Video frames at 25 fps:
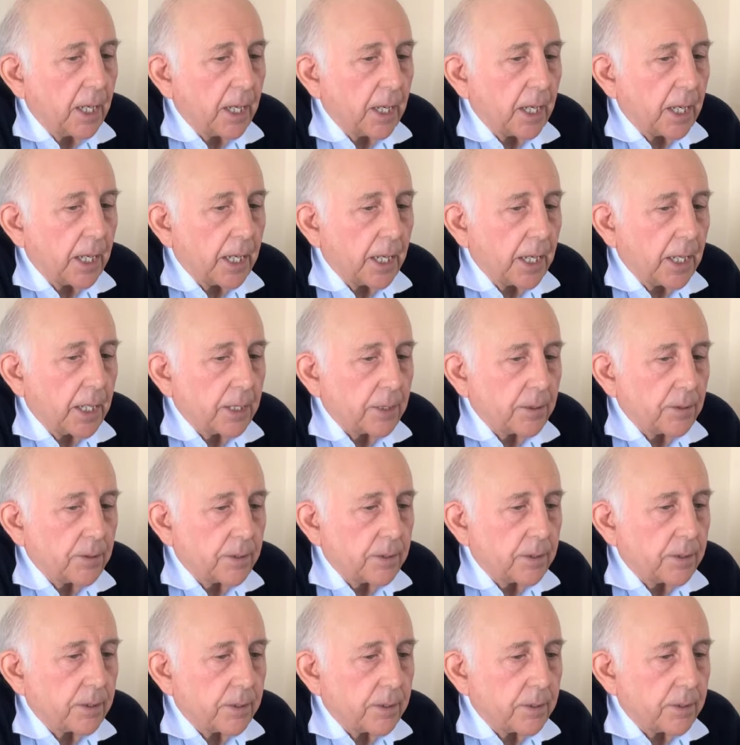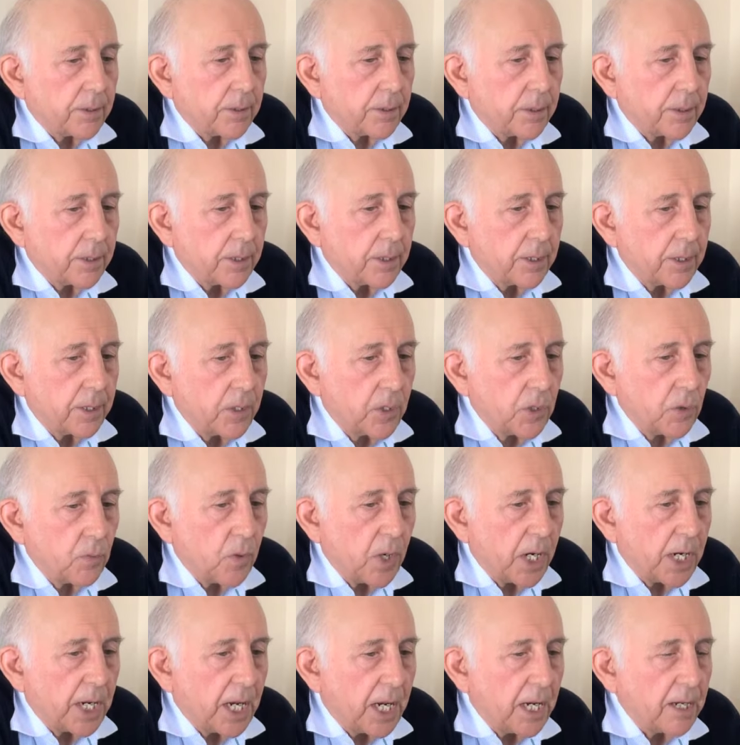And the
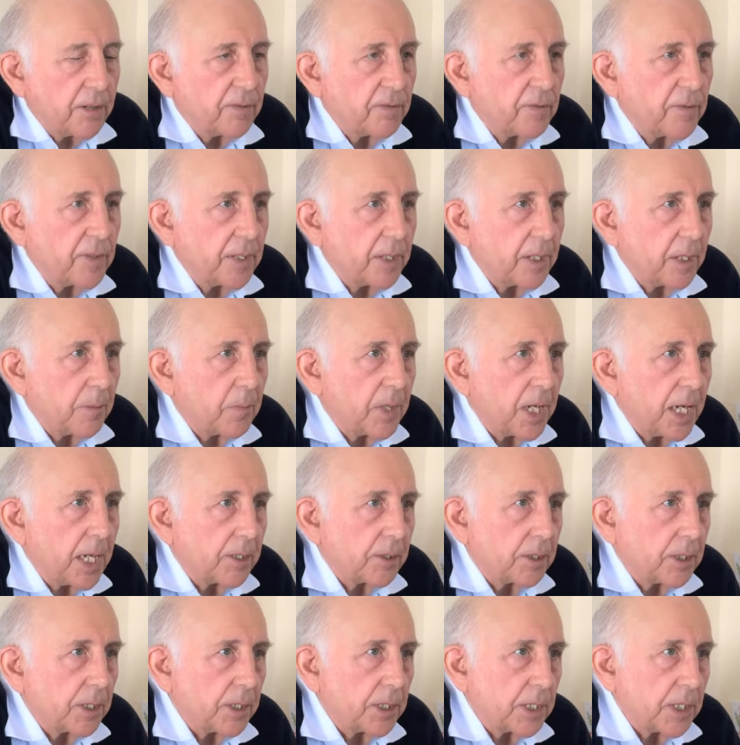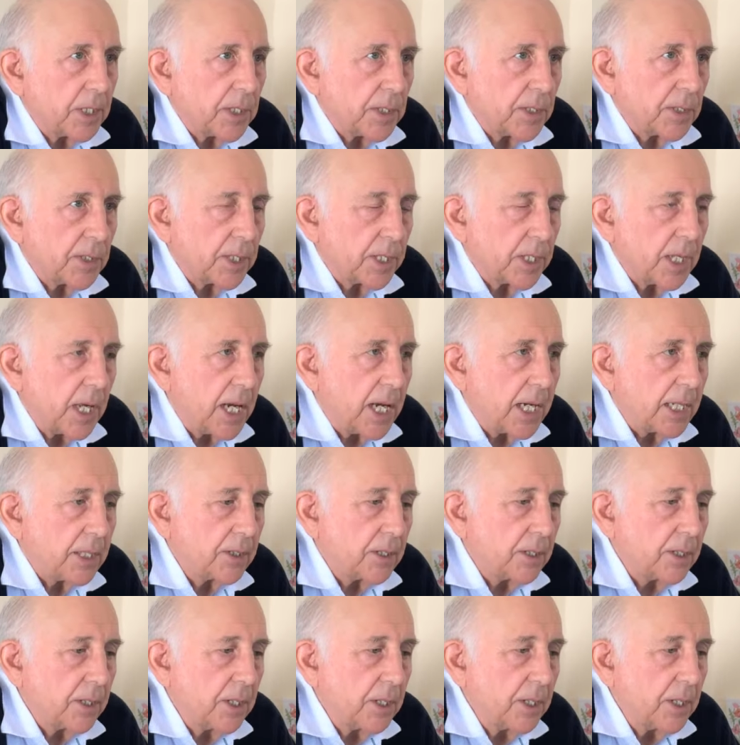way I feel about it is
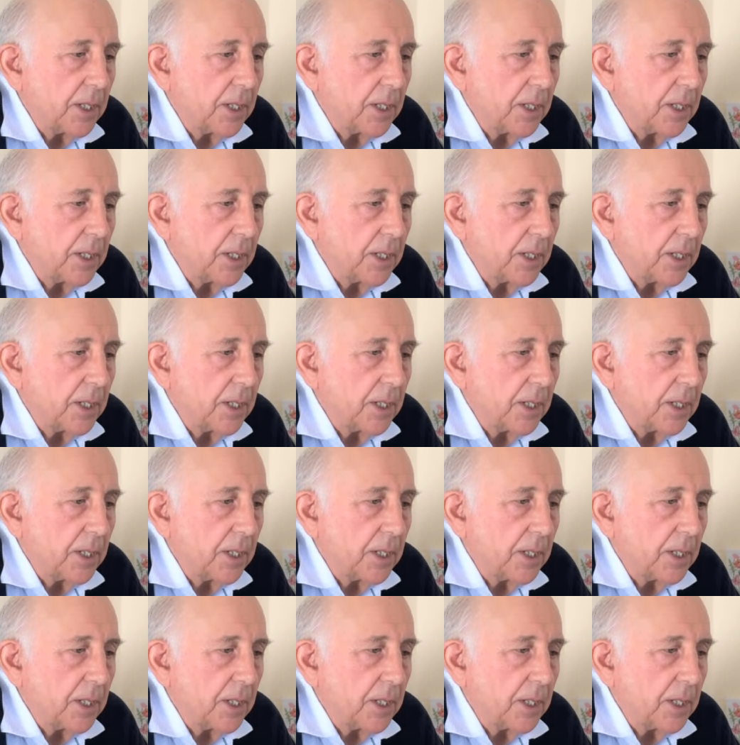that